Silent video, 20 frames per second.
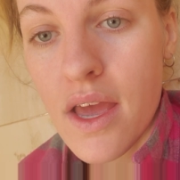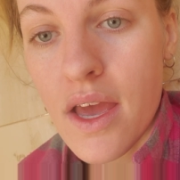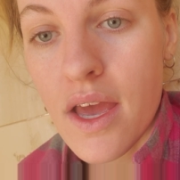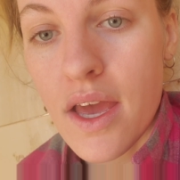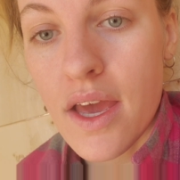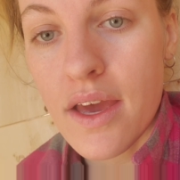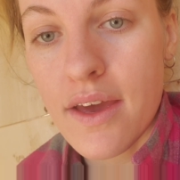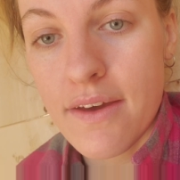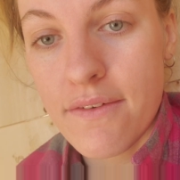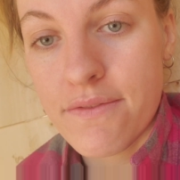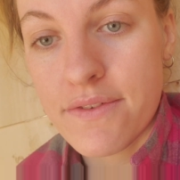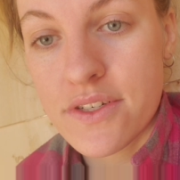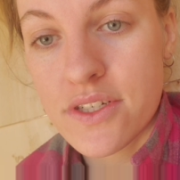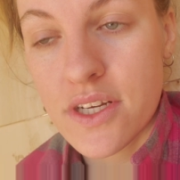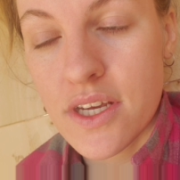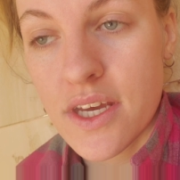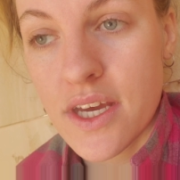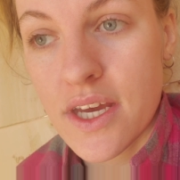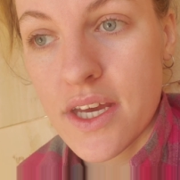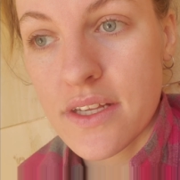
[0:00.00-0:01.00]
If
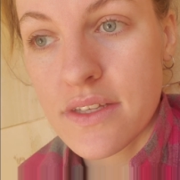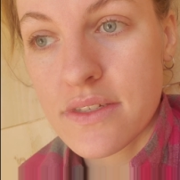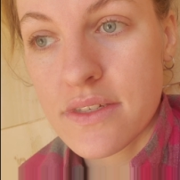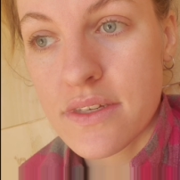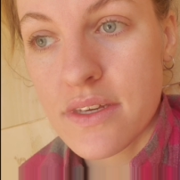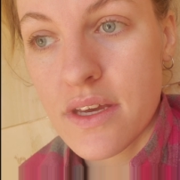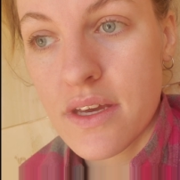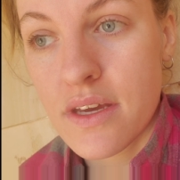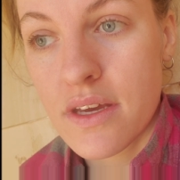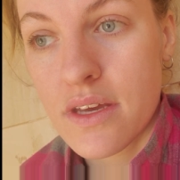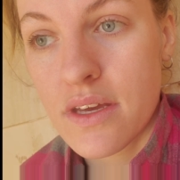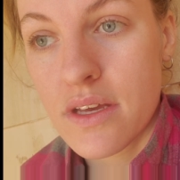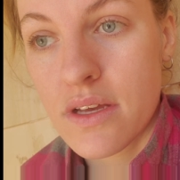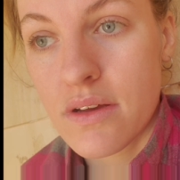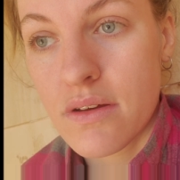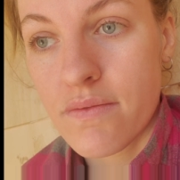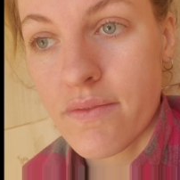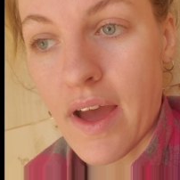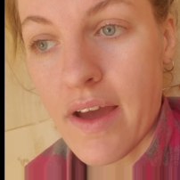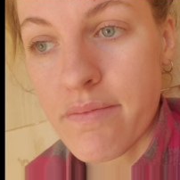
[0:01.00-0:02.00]
she hits
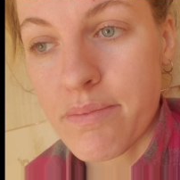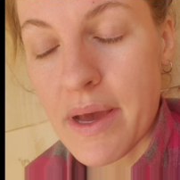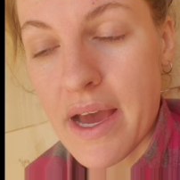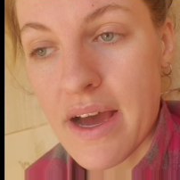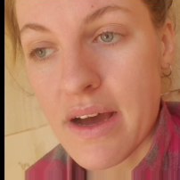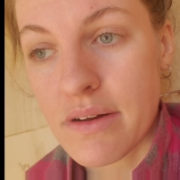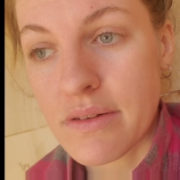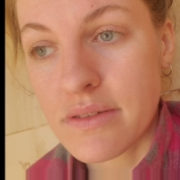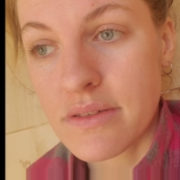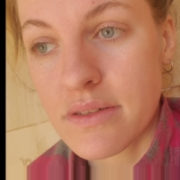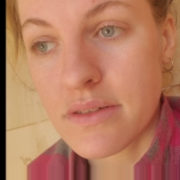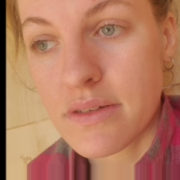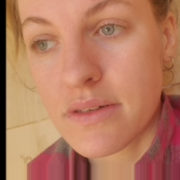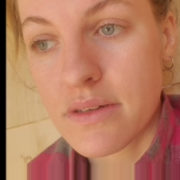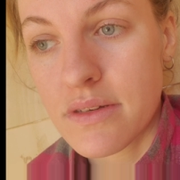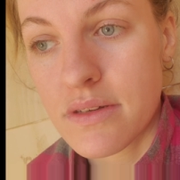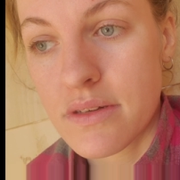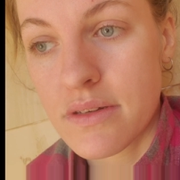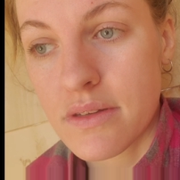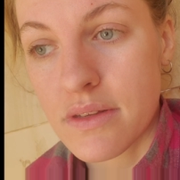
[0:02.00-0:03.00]
5 pounds,
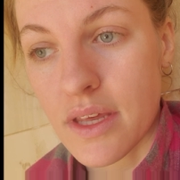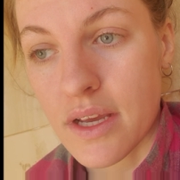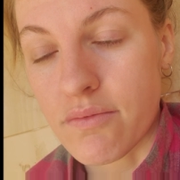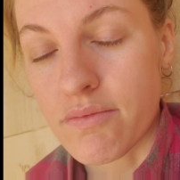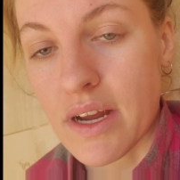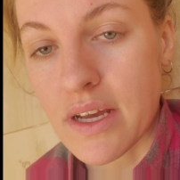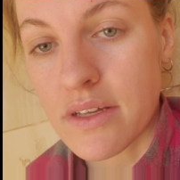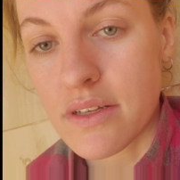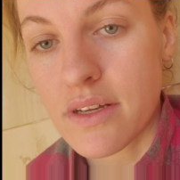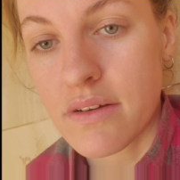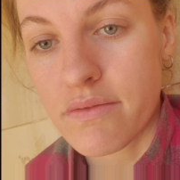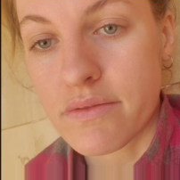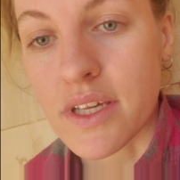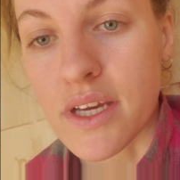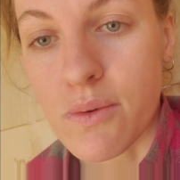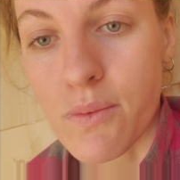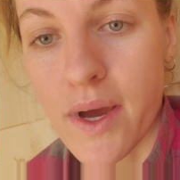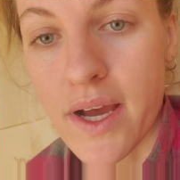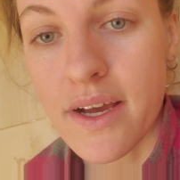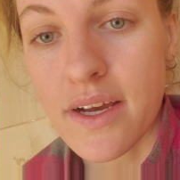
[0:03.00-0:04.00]
like
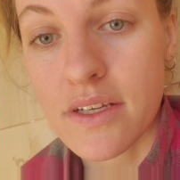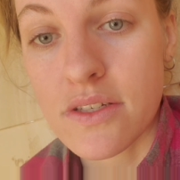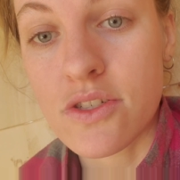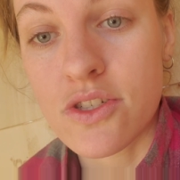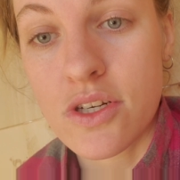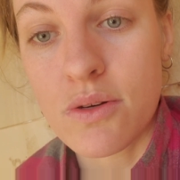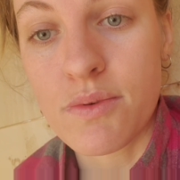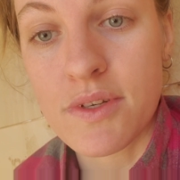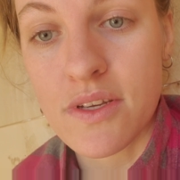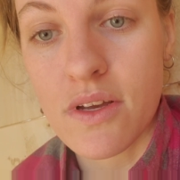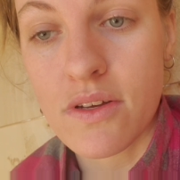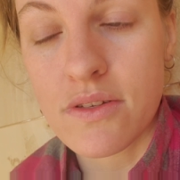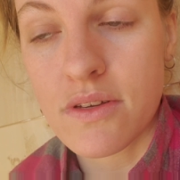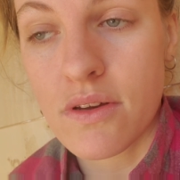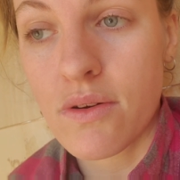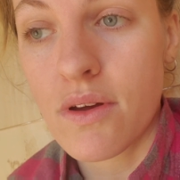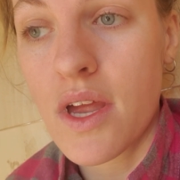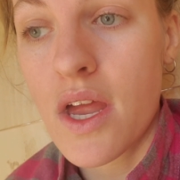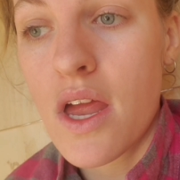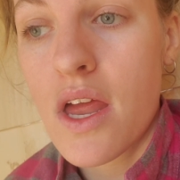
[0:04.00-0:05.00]
relatively quick, because she was
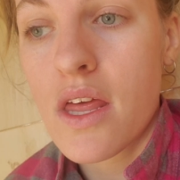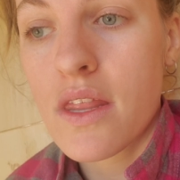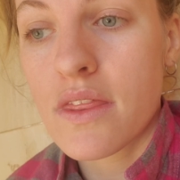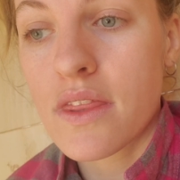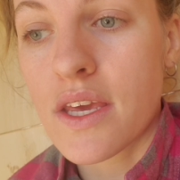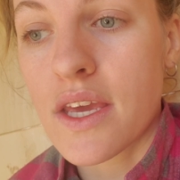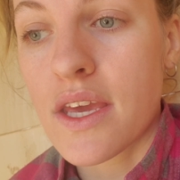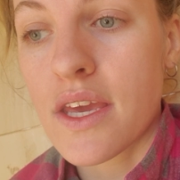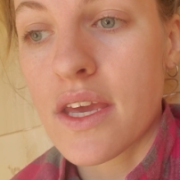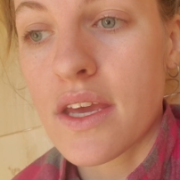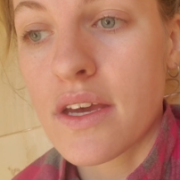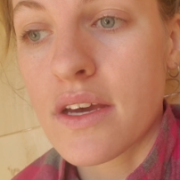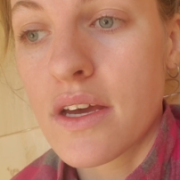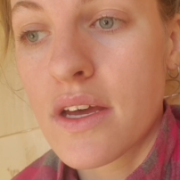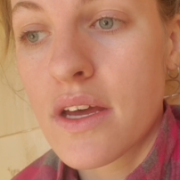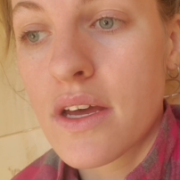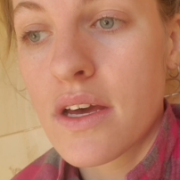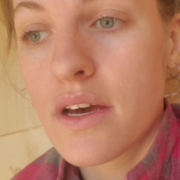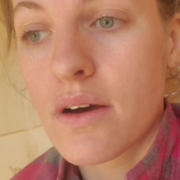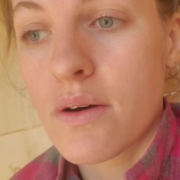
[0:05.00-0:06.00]
also
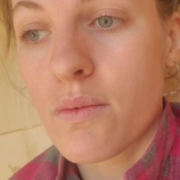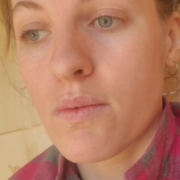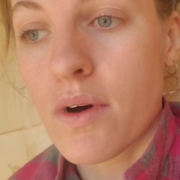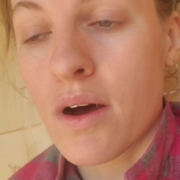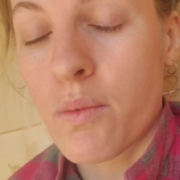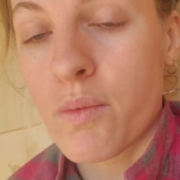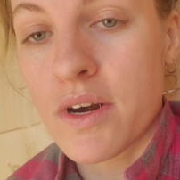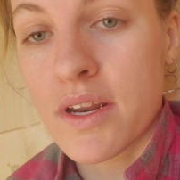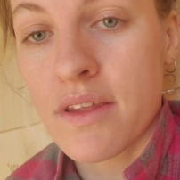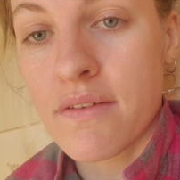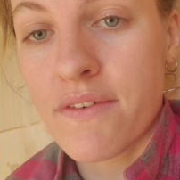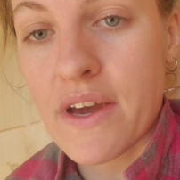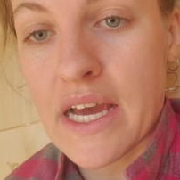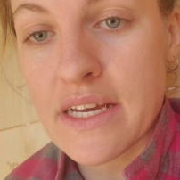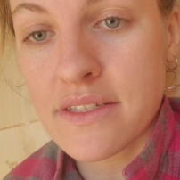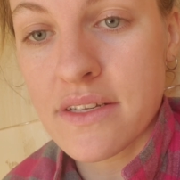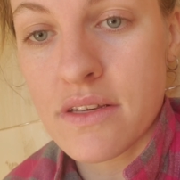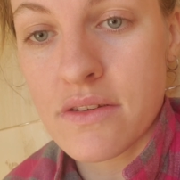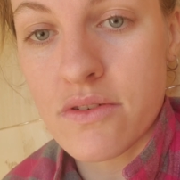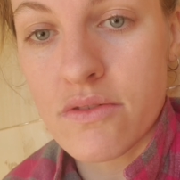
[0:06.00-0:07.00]
one of the
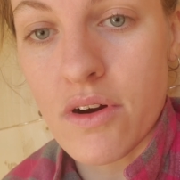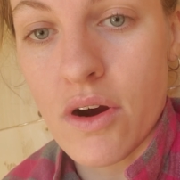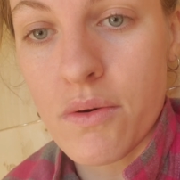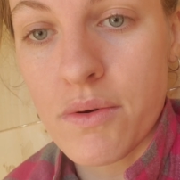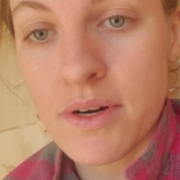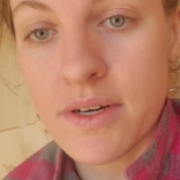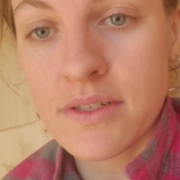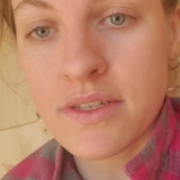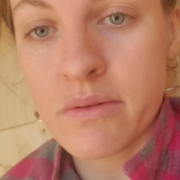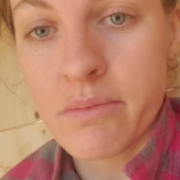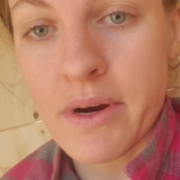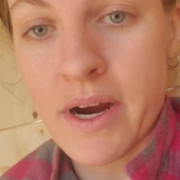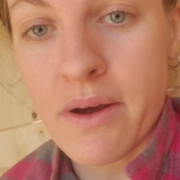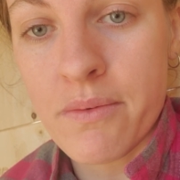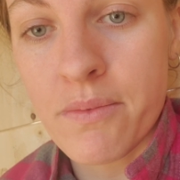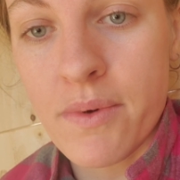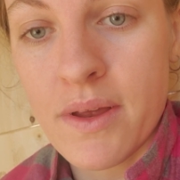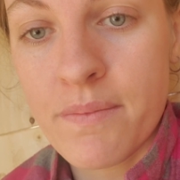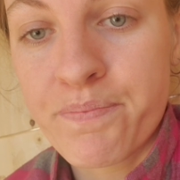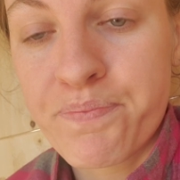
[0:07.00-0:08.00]
fastest growers, the
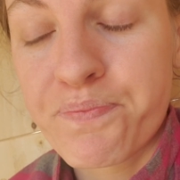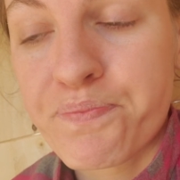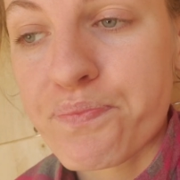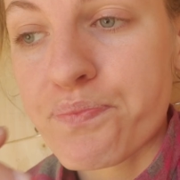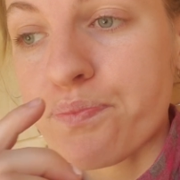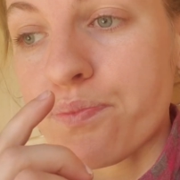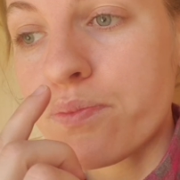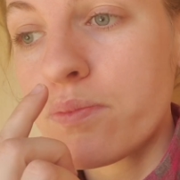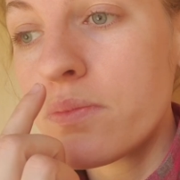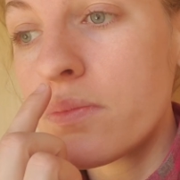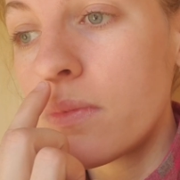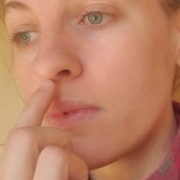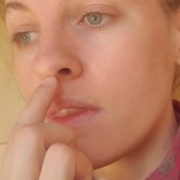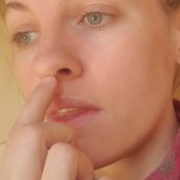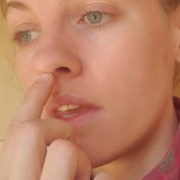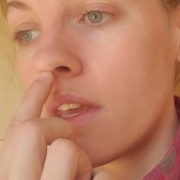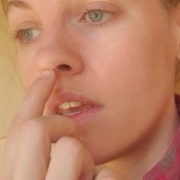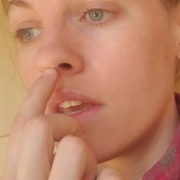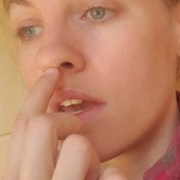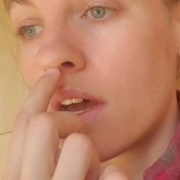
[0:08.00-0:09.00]
brown one,
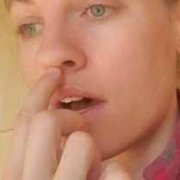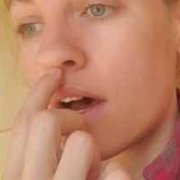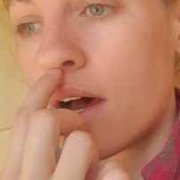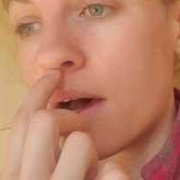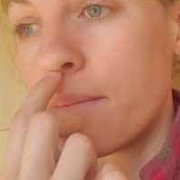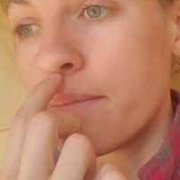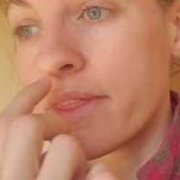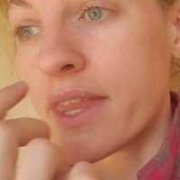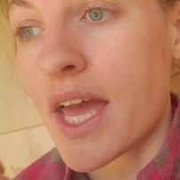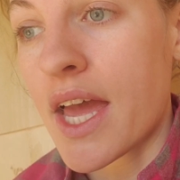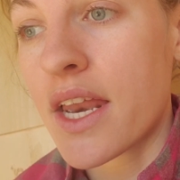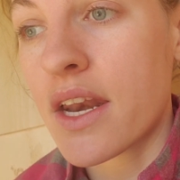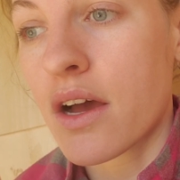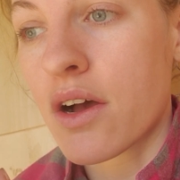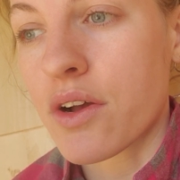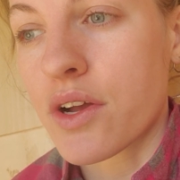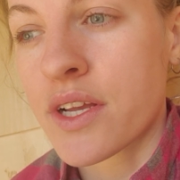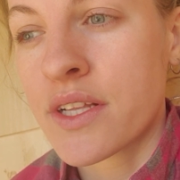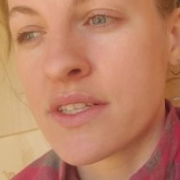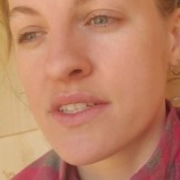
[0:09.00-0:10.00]
then
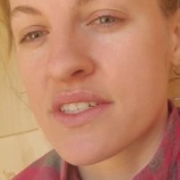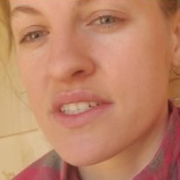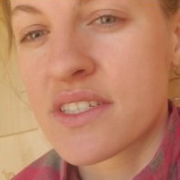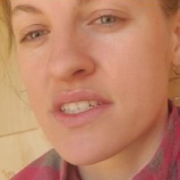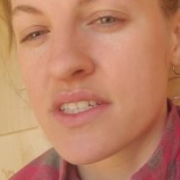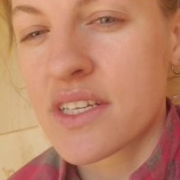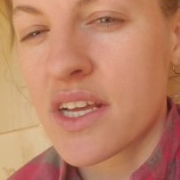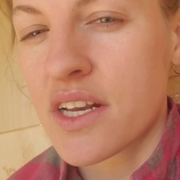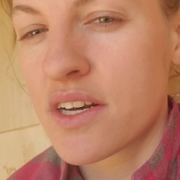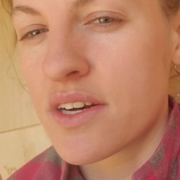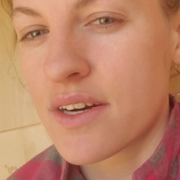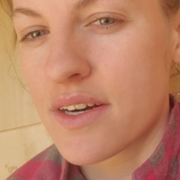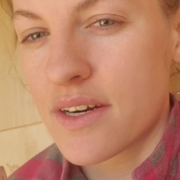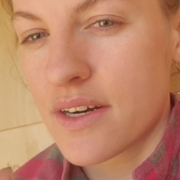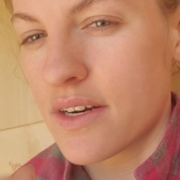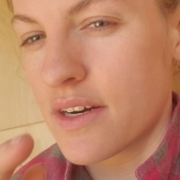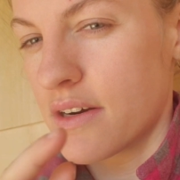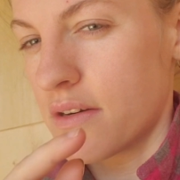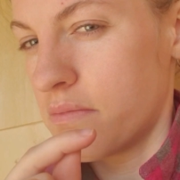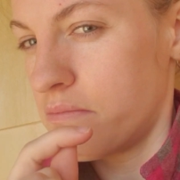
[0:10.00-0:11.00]
I'll
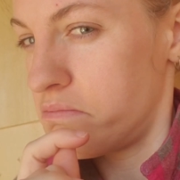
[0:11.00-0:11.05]
consider